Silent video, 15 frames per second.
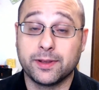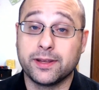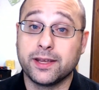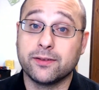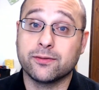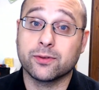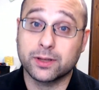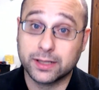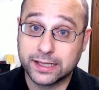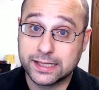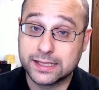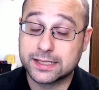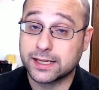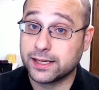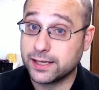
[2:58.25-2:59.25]
and they've
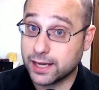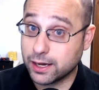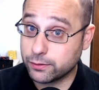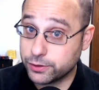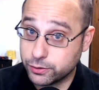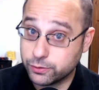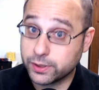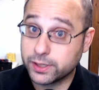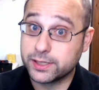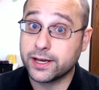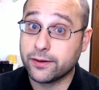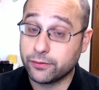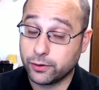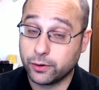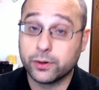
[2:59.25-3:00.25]
released, and now you can
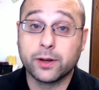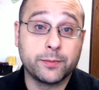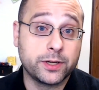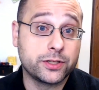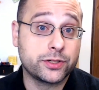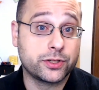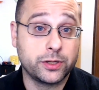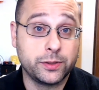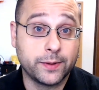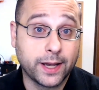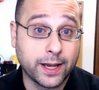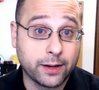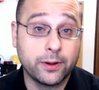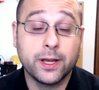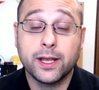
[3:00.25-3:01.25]
download. I'm going to show you
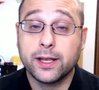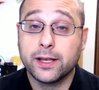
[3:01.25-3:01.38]
how